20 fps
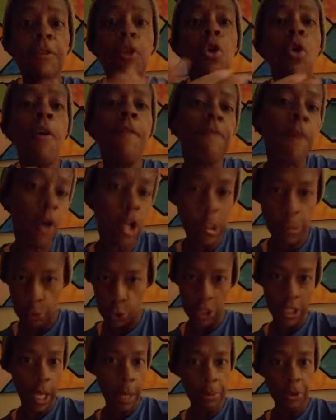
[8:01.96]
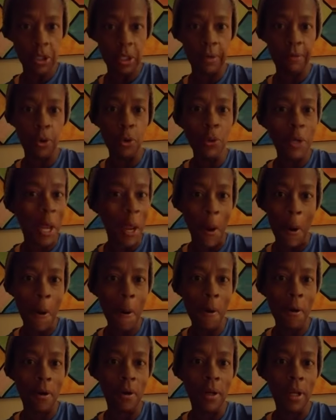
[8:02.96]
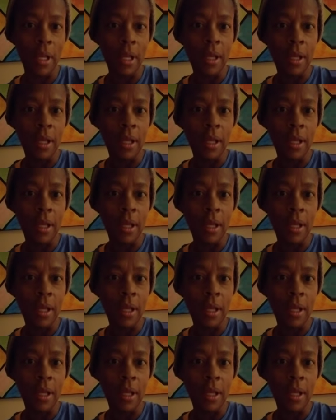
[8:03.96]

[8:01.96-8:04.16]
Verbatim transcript: you a false perception of who they are,